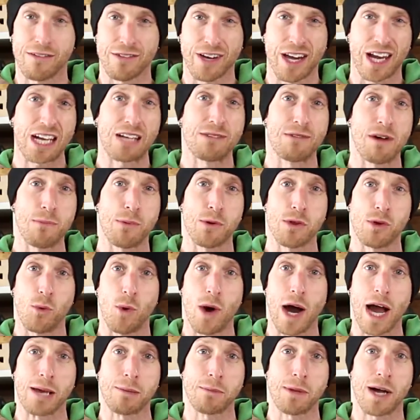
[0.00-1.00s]
I've got to come up with a
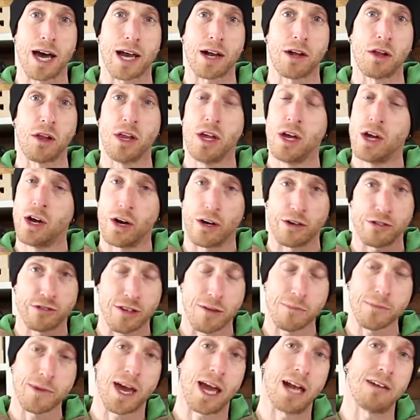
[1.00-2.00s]
wine bottle or
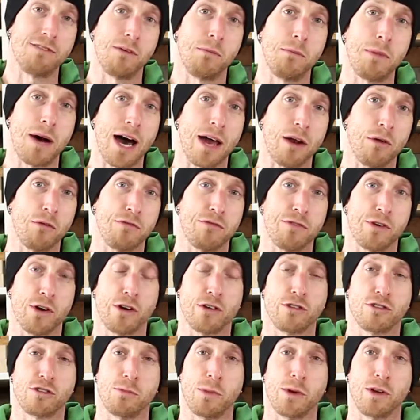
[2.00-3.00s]
some kind of a bottle
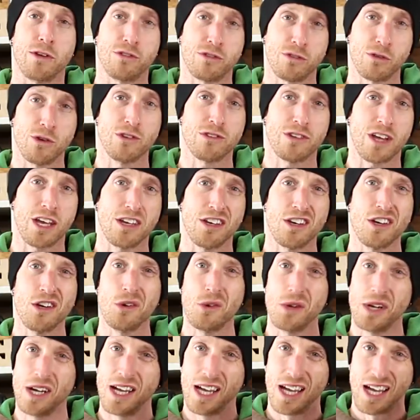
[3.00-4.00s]
first, but as soon as I
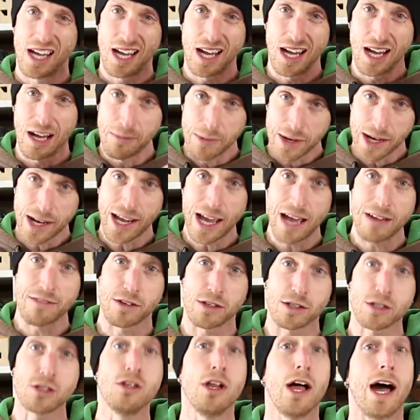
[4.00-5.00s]
do, I'm going to
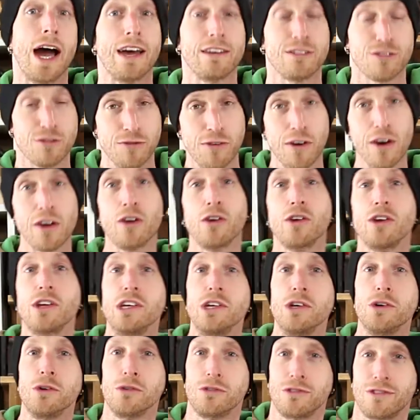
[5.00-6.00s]
have a glass funnel to
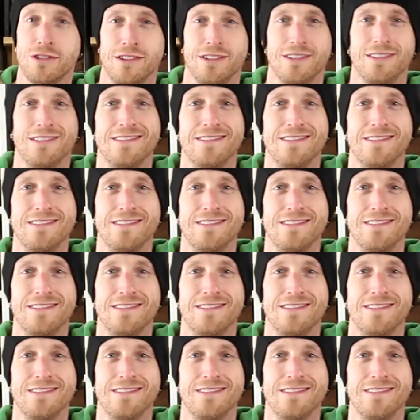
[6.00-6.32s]
use.